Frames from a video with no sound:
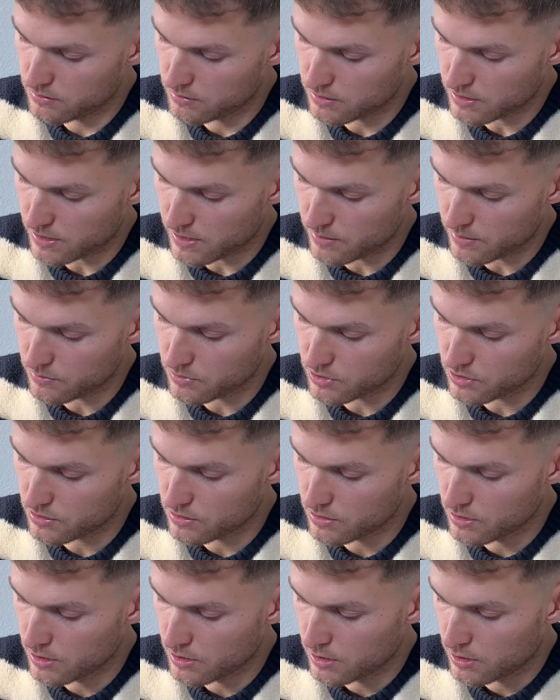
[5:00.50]
times
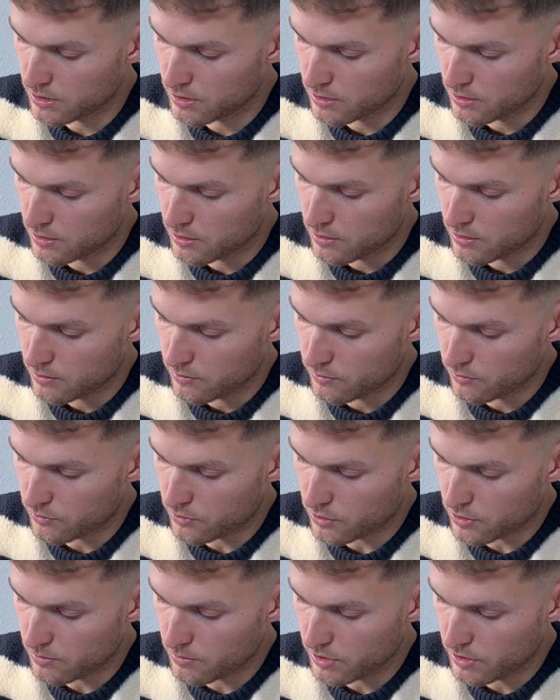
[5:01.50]

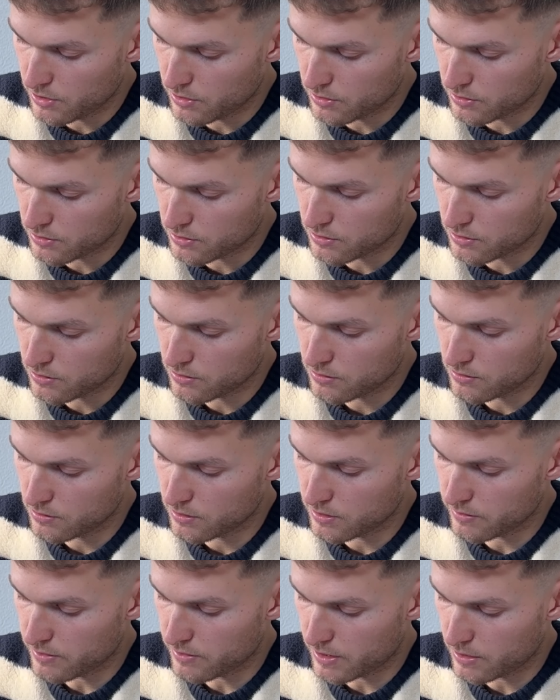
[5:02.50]
4 meters
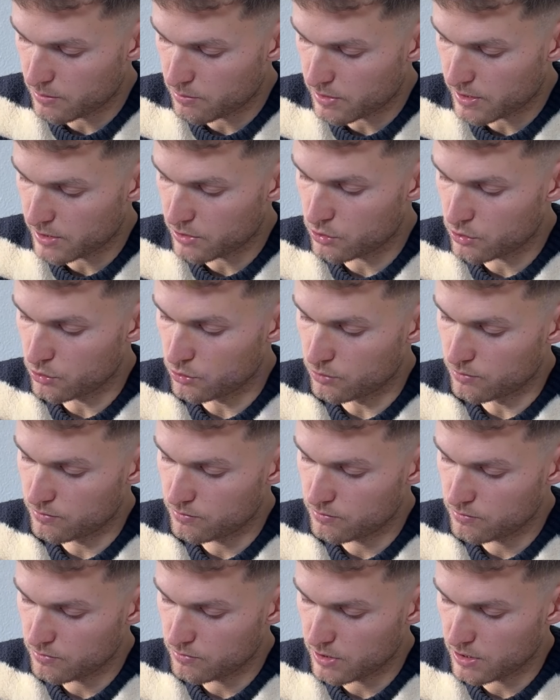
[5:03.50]
divided by 2
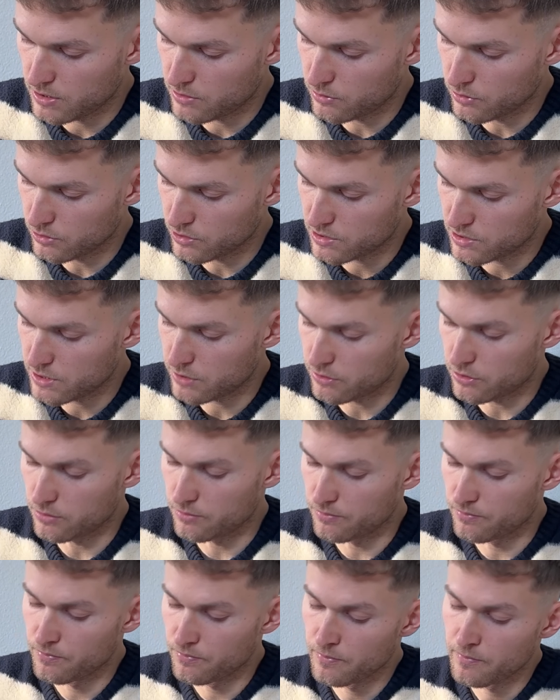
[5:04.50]
equals 0.
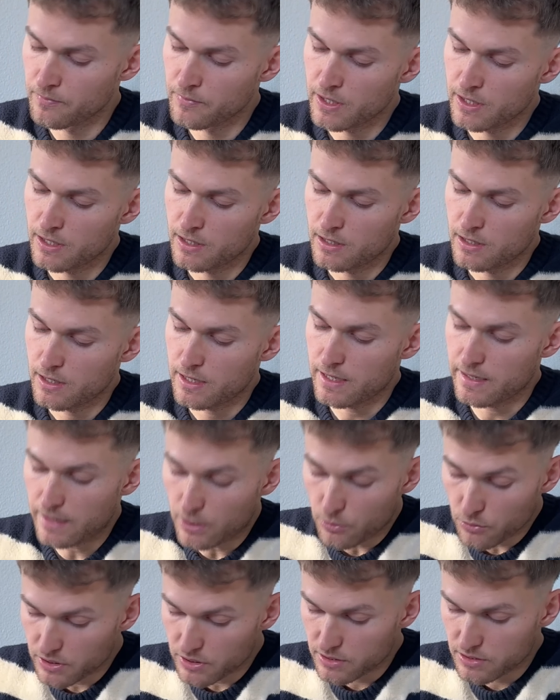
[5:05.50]
And
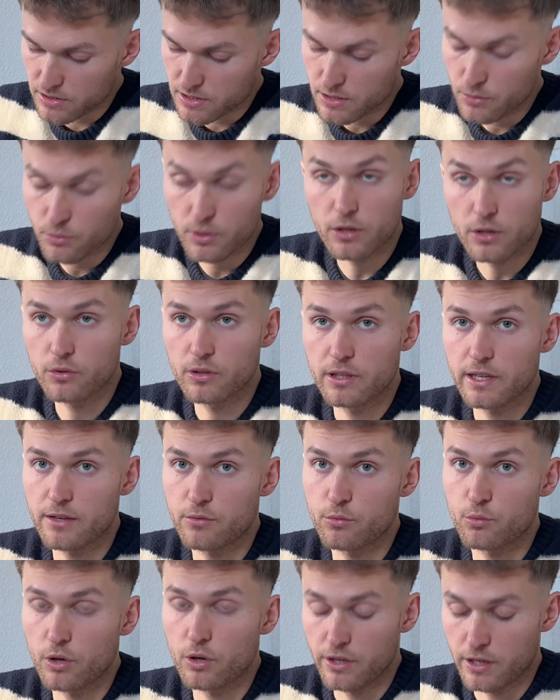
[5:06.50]
now we can see we only
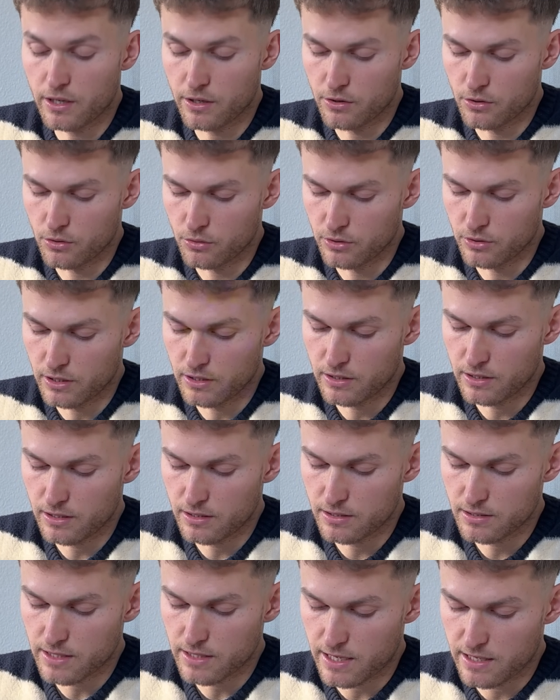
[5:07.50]
have one unknown, and that
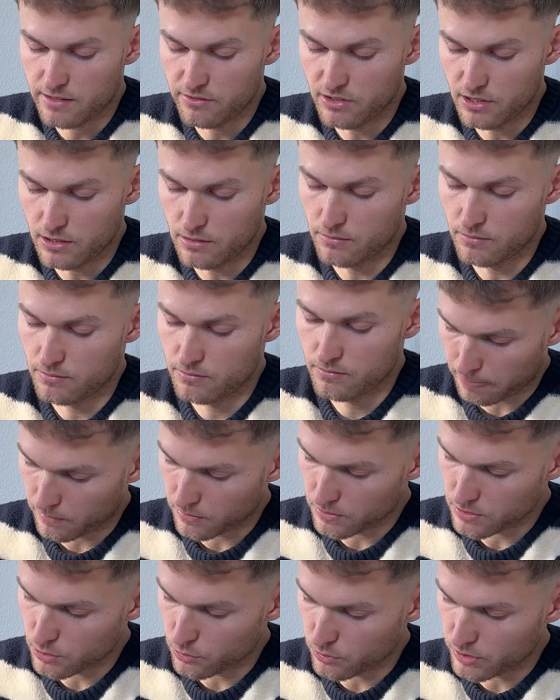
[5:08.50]
is AV.
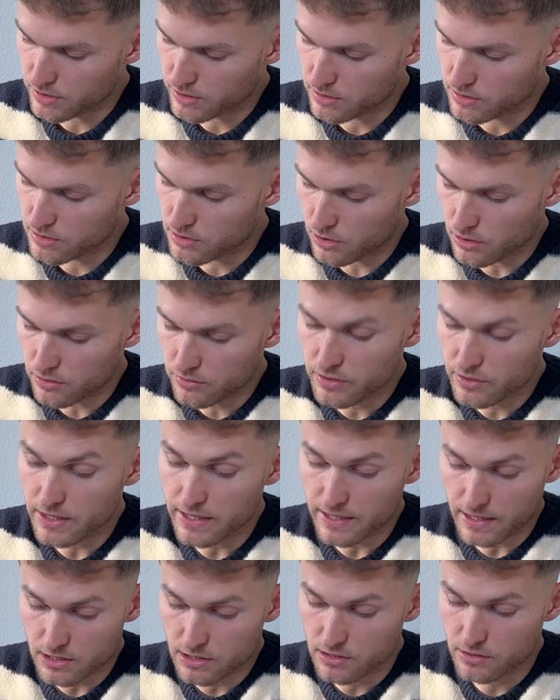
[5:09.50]
So we can solve that
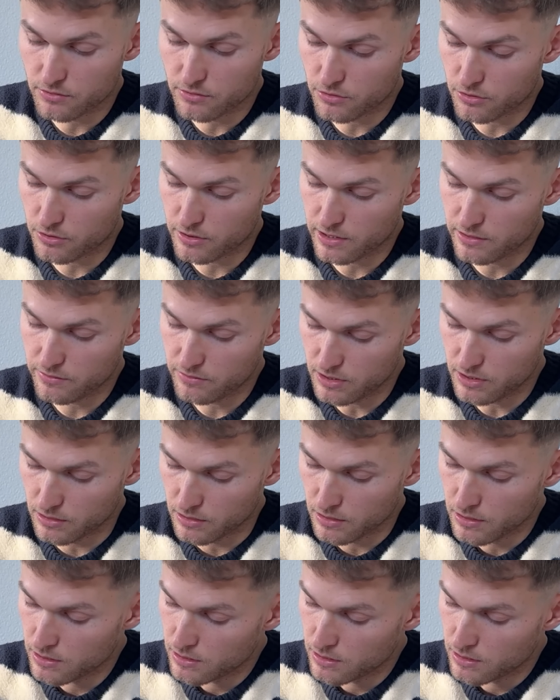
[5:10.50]
actually for AV.